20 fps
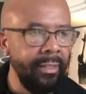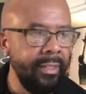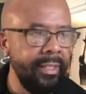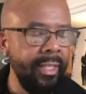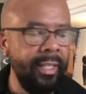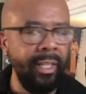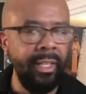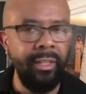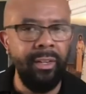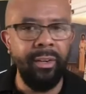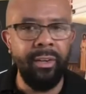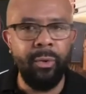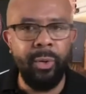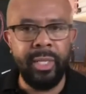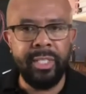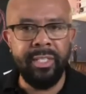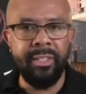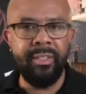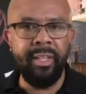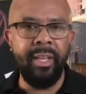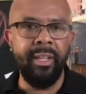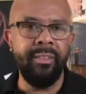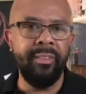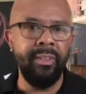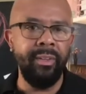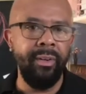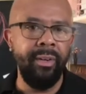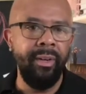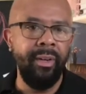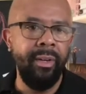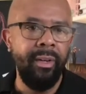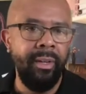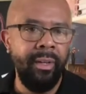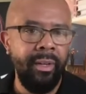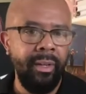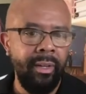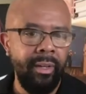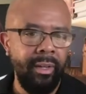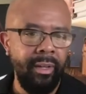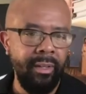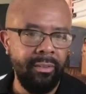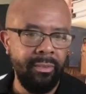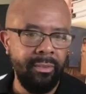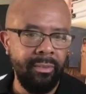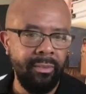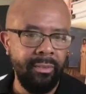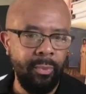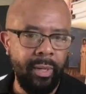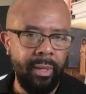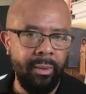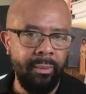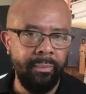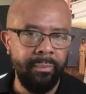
to get your questions answered as well.